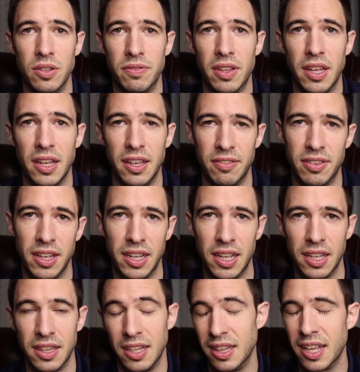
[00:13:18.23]
If they
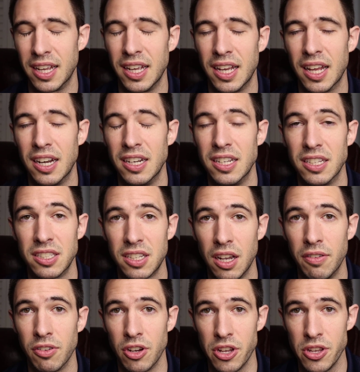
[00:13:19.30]
then they can kind of
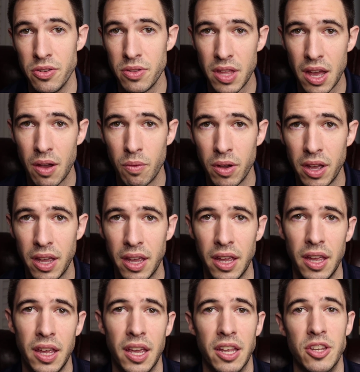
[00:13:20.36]
discover you that way,
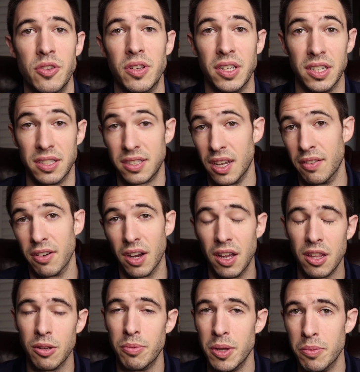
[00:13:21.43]
and you can discover
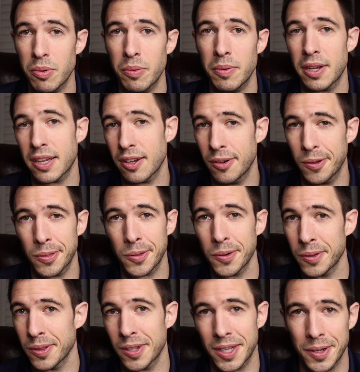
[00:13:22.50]
other people by going
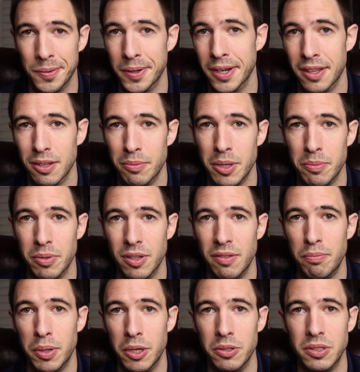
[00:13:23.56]
through and looking what other people
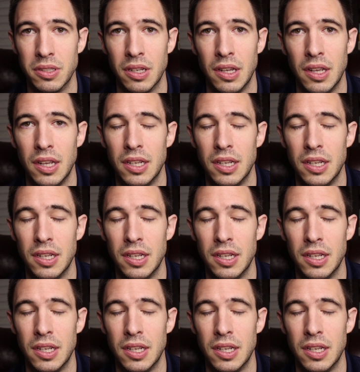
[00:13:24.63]
have posted.